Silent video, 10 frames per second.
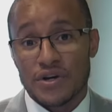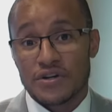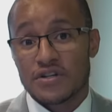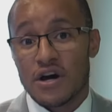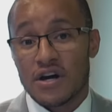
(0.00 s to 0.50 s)
When
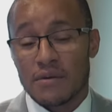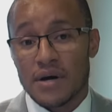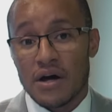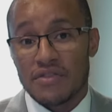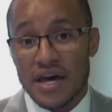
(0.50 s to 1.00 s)
you're talking
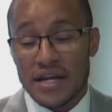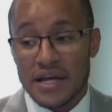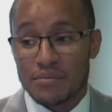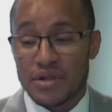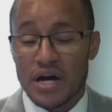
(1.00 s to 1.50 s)
about
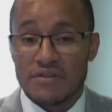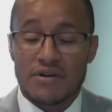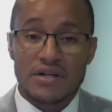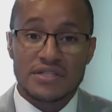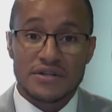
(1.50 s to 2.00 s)
that
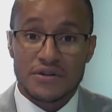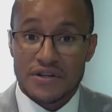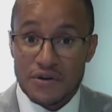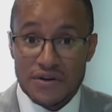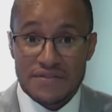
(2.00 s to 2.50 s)
implied
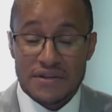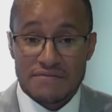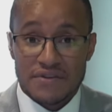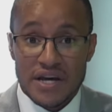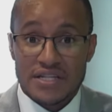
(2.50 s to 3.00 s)
volatility or even
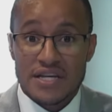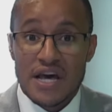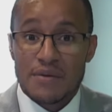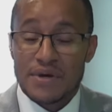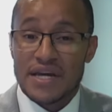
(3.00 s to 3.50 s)
the VIX
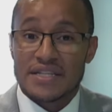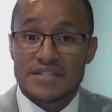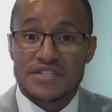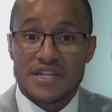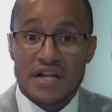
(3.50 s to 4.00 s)
being
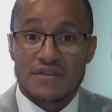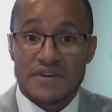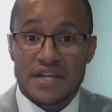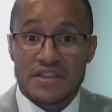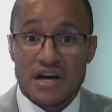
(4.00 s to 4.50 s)
at such an
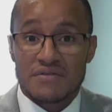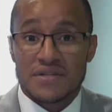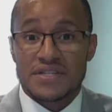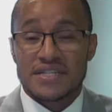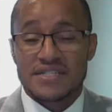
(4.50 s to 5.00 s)
elevated
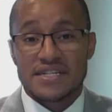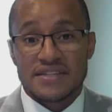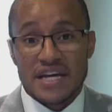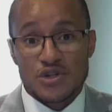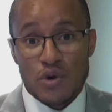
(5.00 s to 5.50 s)
level and then
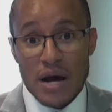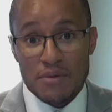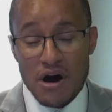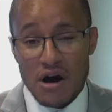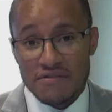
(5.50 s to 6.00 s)
seeing that
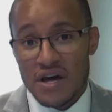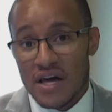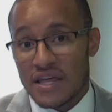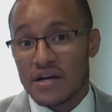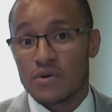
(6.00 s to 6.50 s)
drop off,
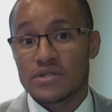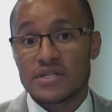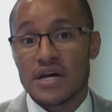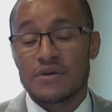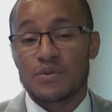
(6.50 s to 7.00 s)
that
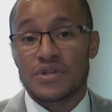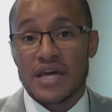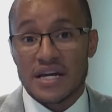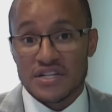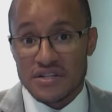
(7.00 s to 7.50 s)
coincided
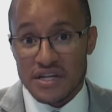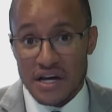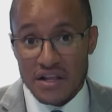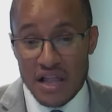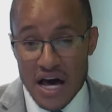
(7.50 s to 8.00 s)
with
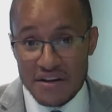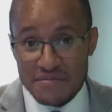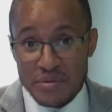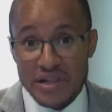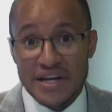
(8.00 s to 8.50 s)
actually a lot
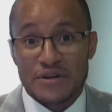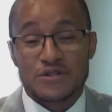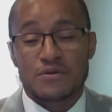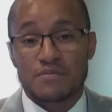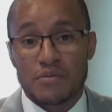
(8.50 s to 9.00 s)
of
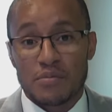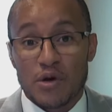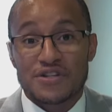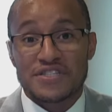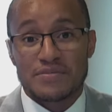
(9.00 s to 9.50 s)
players or
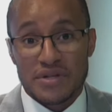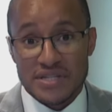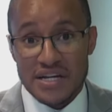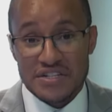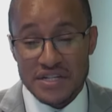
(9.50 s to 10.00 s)

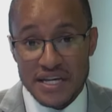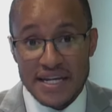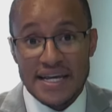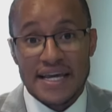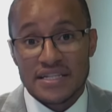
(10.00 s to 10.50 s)
participants actually
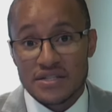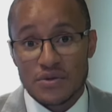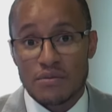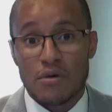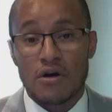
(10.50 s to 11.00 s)
getting
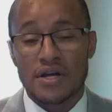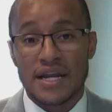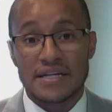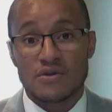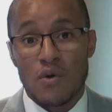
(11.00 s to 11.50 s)
into the
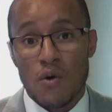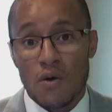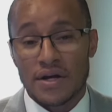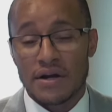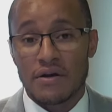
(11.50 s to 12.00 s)
market as a
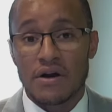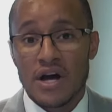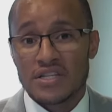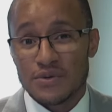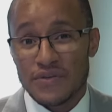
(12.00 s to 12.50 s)
whole here.
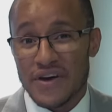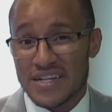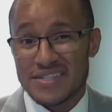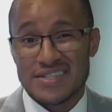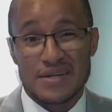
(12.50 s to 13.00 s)
So we've
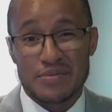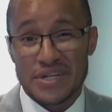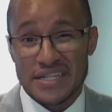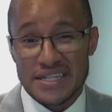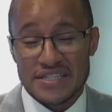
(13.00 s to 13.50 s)
actually seen a
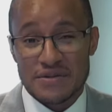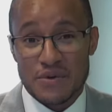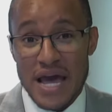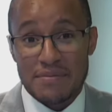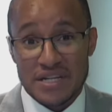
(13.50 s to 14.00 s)
pretty
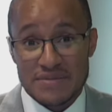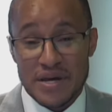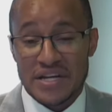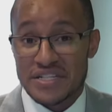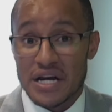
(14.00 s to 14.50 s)
decent rapid
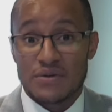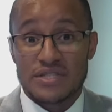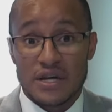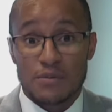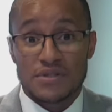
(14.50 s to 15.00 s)
expansion. I
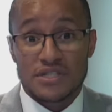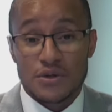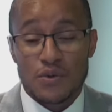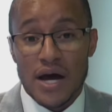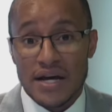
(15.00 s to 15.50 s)
would say
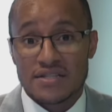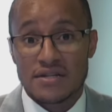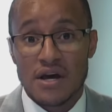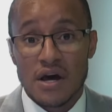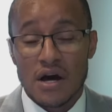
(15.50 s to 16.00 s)
almost
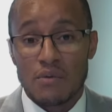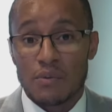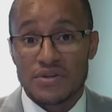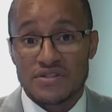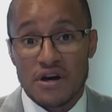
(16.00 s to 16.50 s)
2x uh,
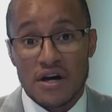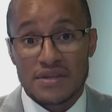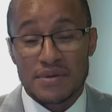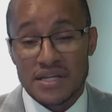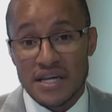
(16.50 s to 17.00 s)
what we saw
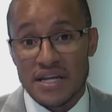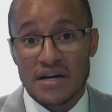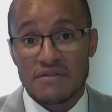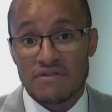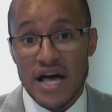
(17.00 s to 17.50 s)
at the
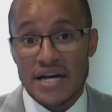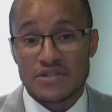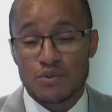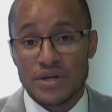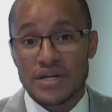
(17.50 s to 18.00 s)
beginning of
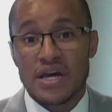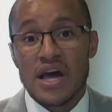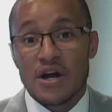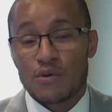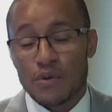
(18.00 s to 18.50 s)
last week.